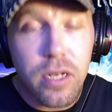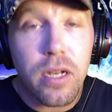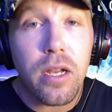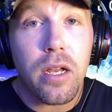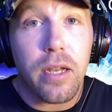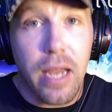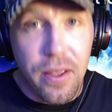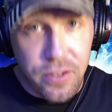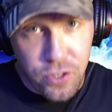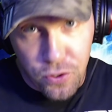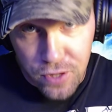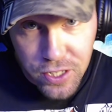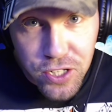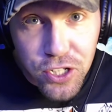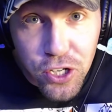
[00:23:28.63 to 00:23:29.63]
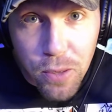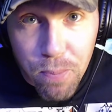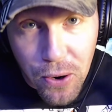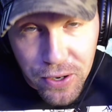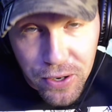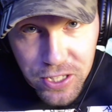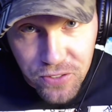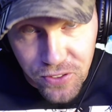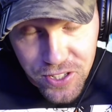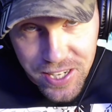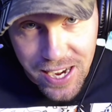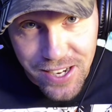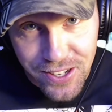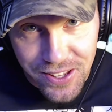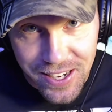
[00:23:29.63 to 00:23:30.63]
and so this is your bonus for
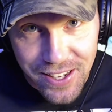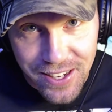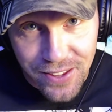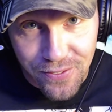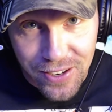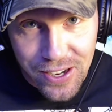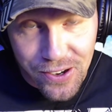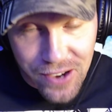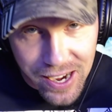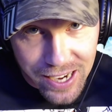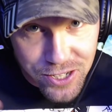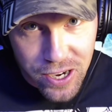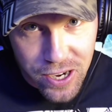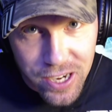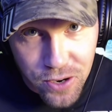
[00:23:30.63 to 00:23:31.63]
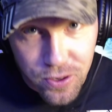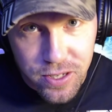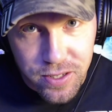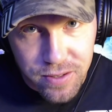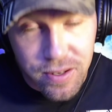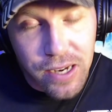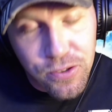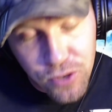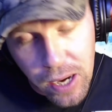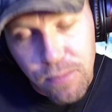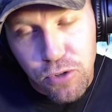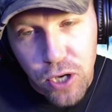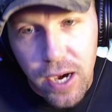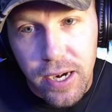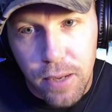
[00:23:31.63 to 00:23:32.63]
staying to the end of the video. I, I try to always, I am
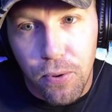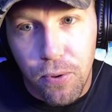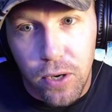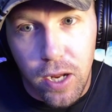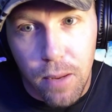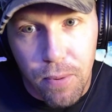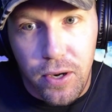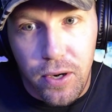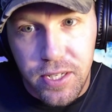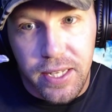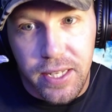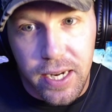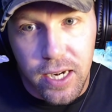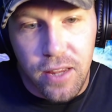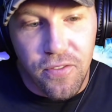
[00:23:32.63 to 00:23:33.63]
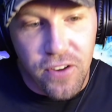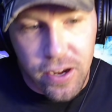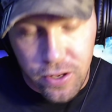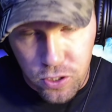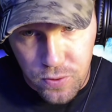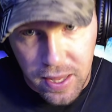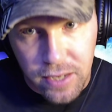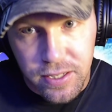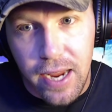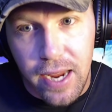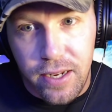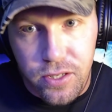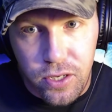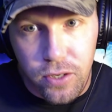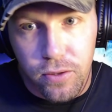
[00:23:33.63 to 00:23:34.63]
trying to put a bonus at the end of the videos without
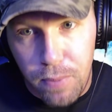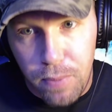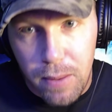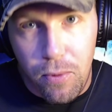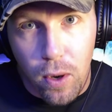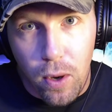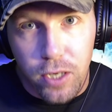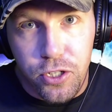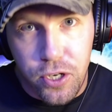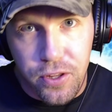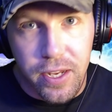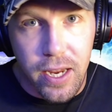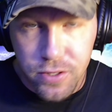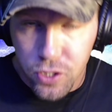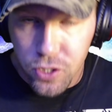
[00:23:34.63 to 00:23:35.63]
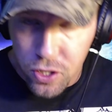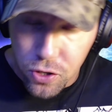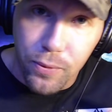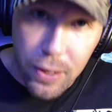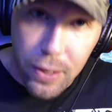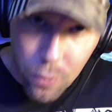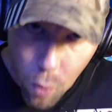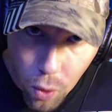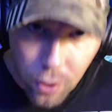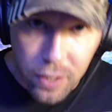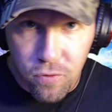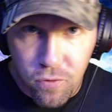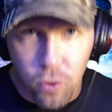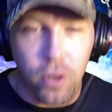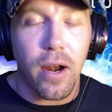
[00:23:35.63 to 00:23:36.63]
tags so people watch to the end so you're rewarded
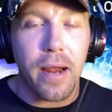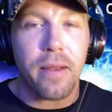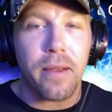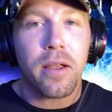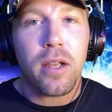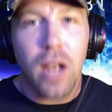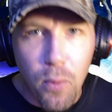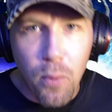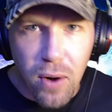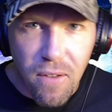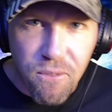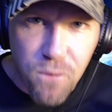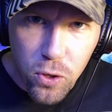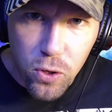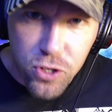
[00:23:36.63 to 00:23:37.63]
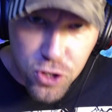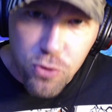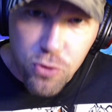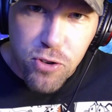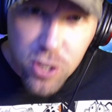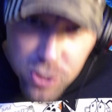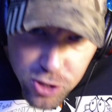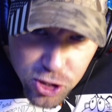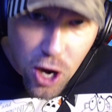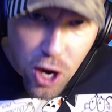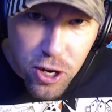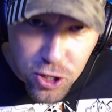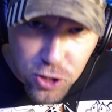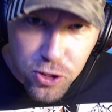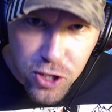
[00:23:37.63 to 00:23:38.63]
for it, right? I want to force you to stay
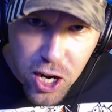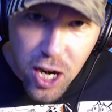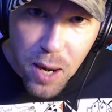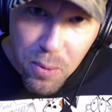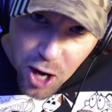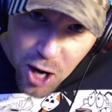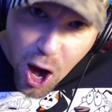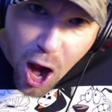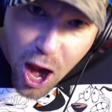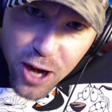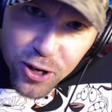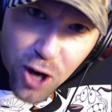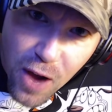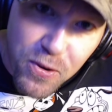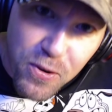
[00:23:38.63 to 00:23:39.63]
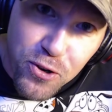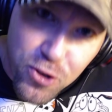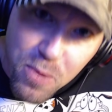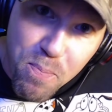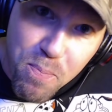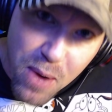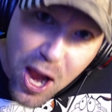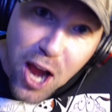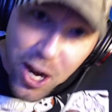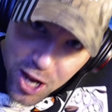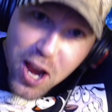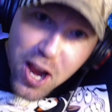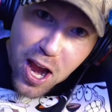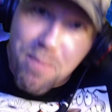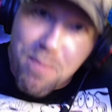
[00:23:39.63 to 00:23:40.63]
till the end. I'm going to handcuff you to the bed
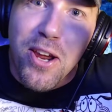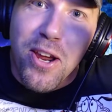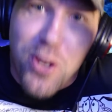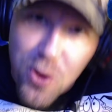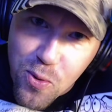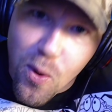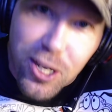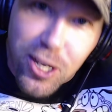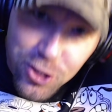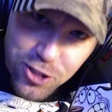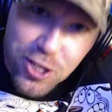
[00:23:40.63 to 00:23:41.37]
and make you watch this